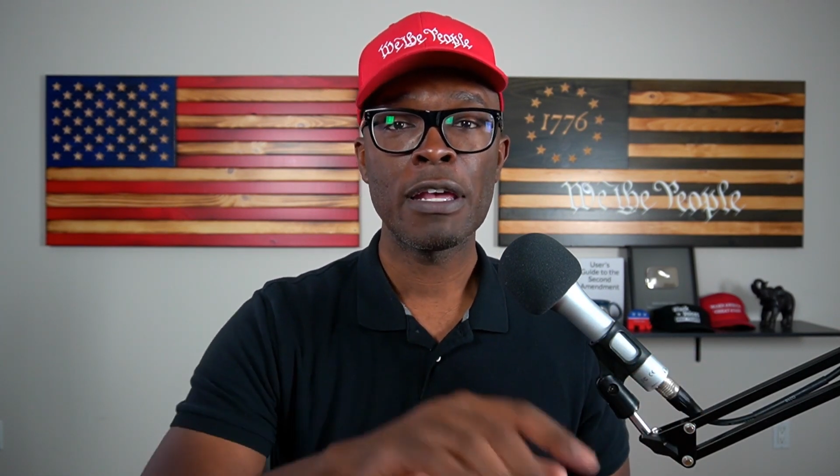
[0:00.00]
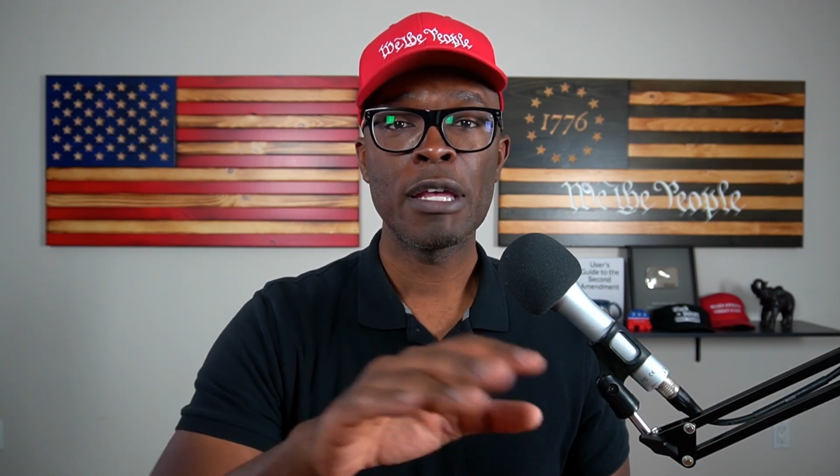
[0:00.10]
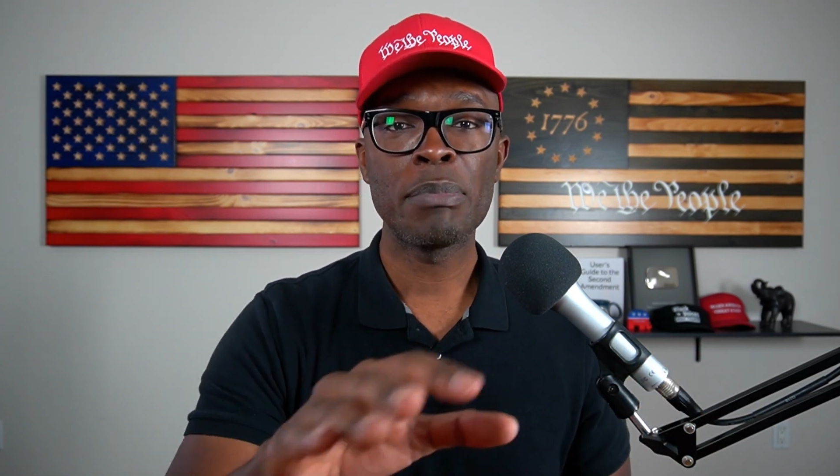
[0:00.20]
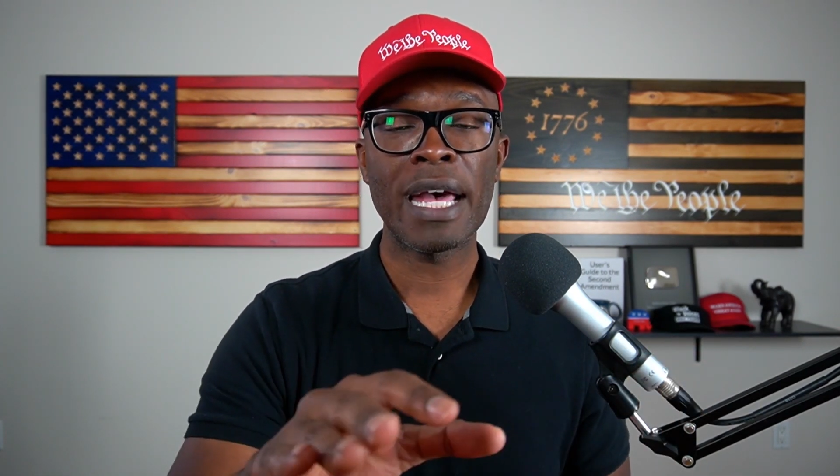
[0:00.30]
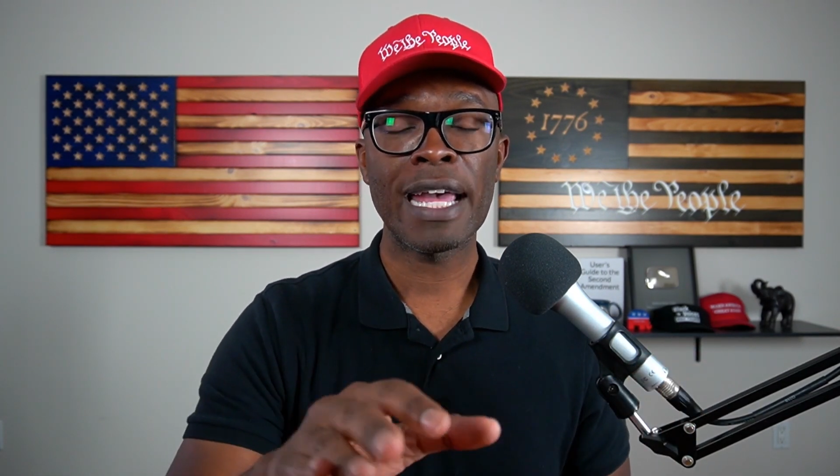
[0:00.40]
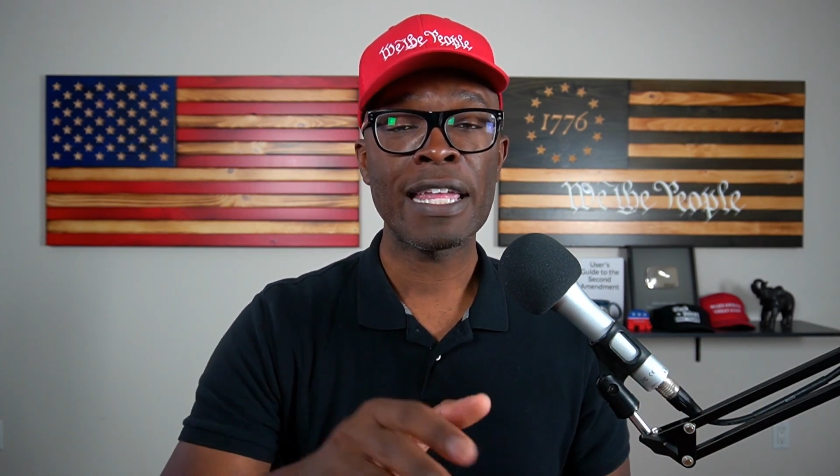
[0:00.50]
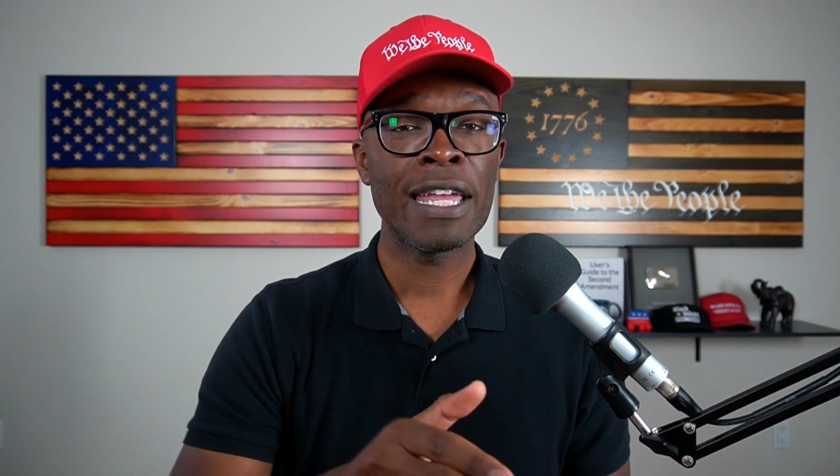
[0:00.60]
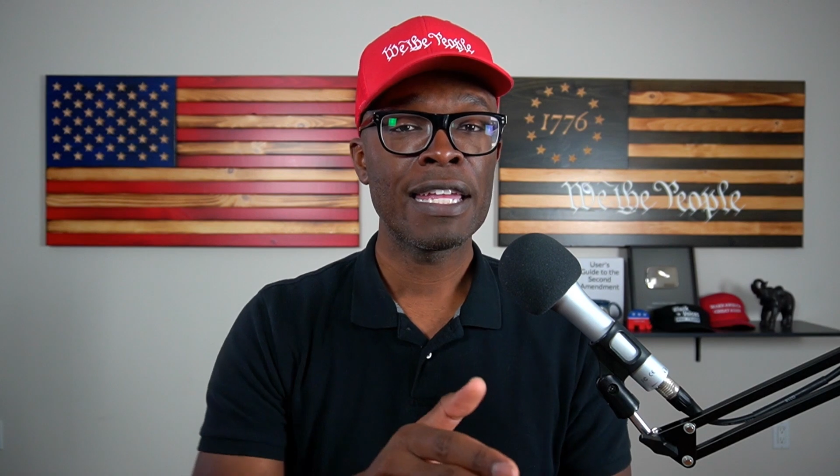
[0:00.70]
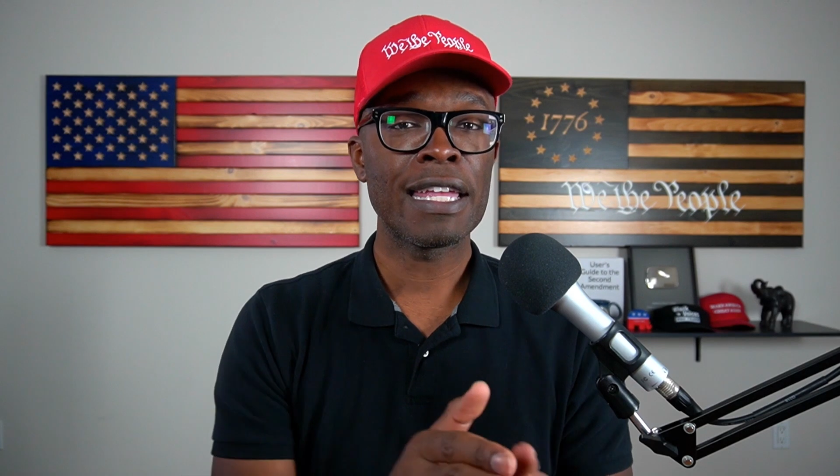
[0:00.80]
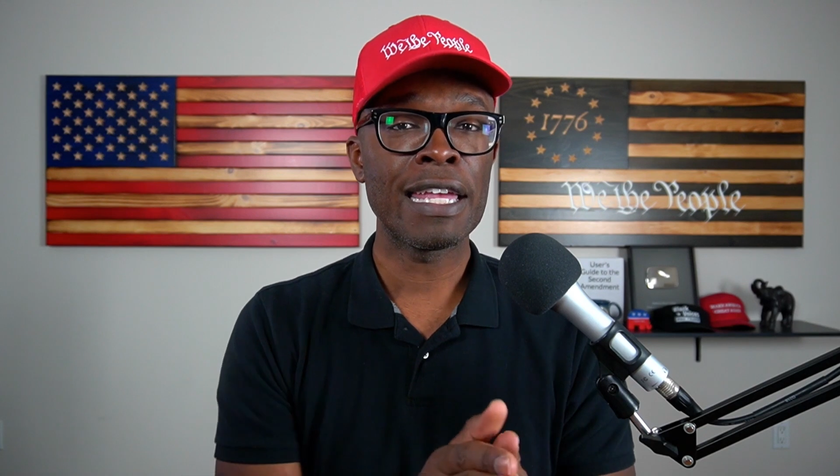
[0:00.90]
back
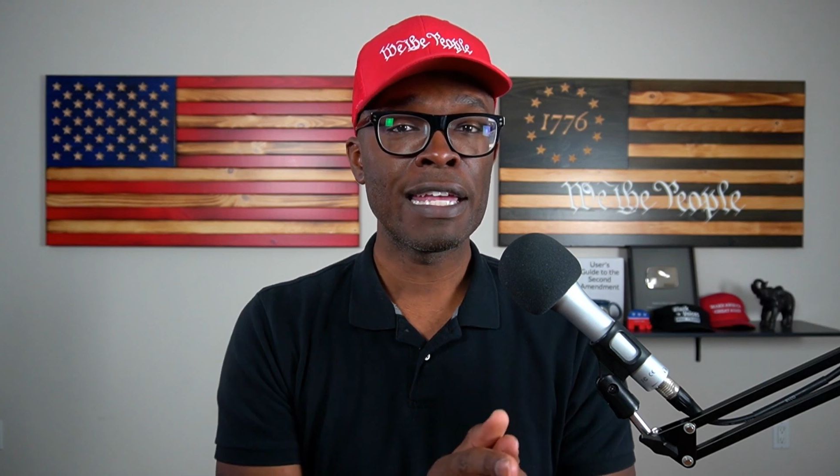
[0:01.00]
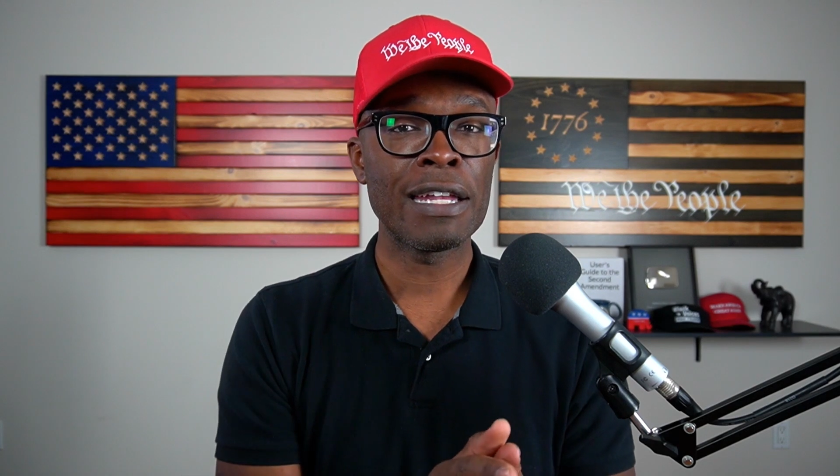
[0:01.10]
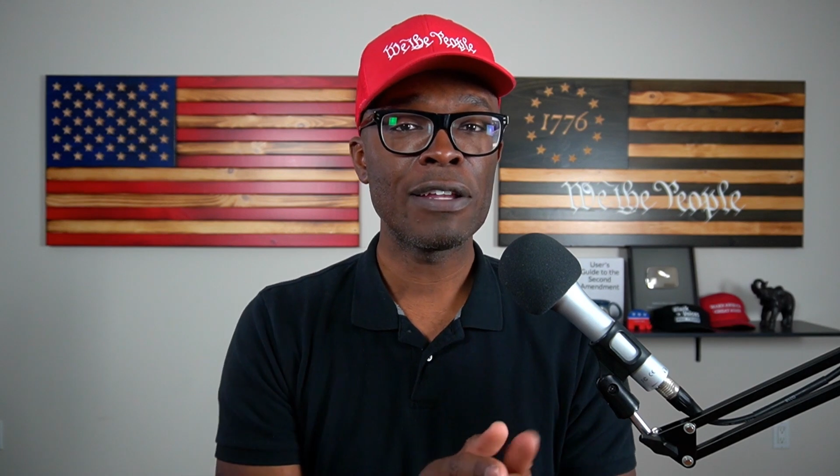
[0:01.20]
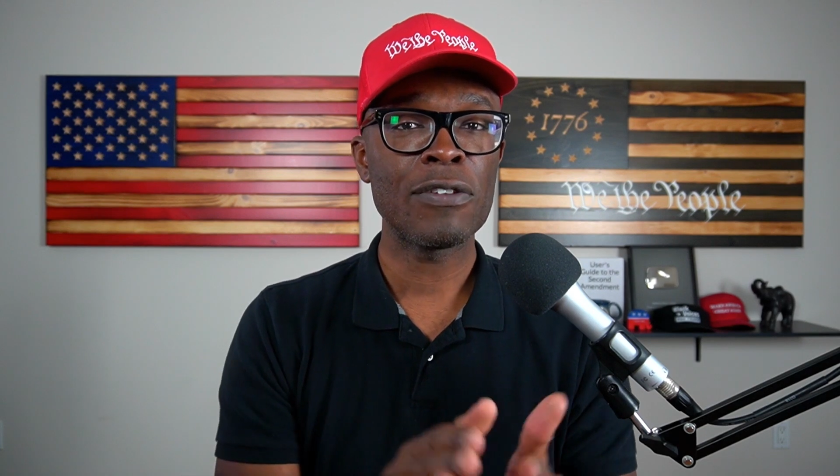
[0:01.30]
in